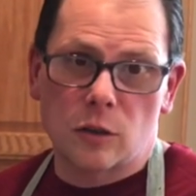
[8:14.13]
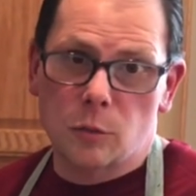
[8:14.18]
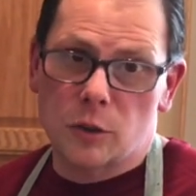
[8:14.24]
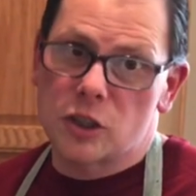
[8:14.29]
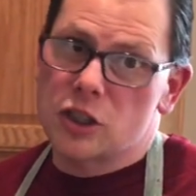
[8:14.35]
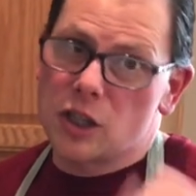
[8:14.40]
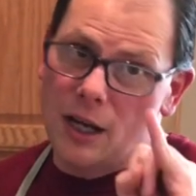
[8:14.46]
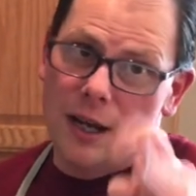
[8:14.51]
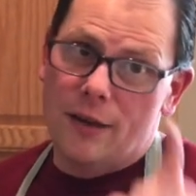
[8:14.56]

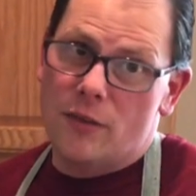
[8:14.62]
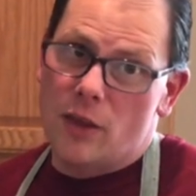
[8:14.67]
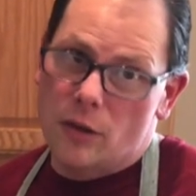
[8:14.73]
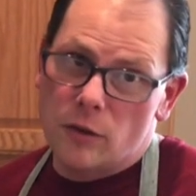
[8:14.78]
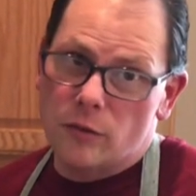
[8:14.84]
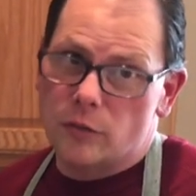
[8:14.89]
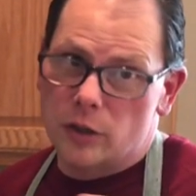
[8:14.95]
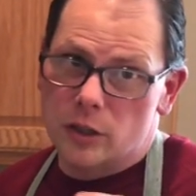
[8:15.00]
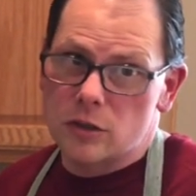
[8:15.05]
which I have that in
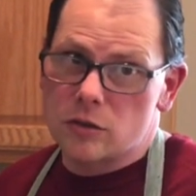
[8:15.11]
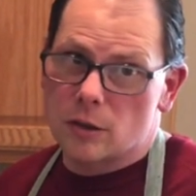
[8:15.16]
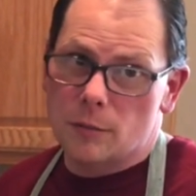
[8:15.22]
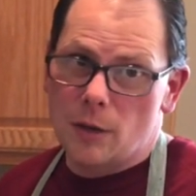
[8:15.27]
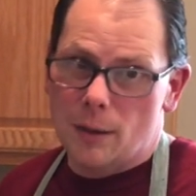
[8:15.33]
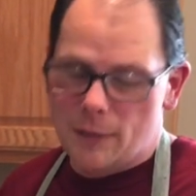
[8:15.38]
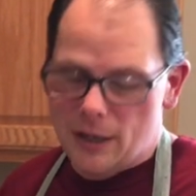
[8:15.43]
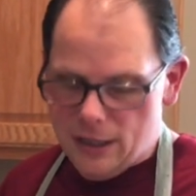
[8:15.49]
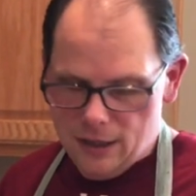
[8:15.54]
the fridge, so I'm
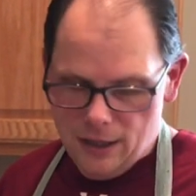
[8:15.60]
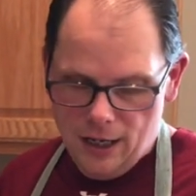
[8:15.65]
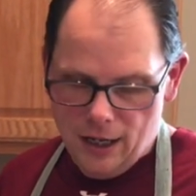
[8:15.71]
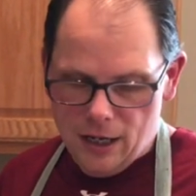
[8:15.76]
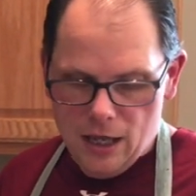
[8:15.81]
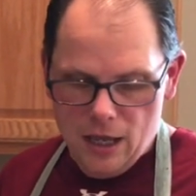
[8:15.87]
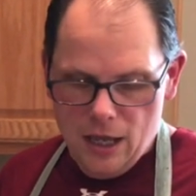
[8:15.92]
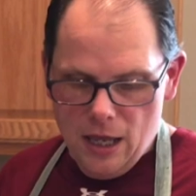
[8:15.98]
not making that.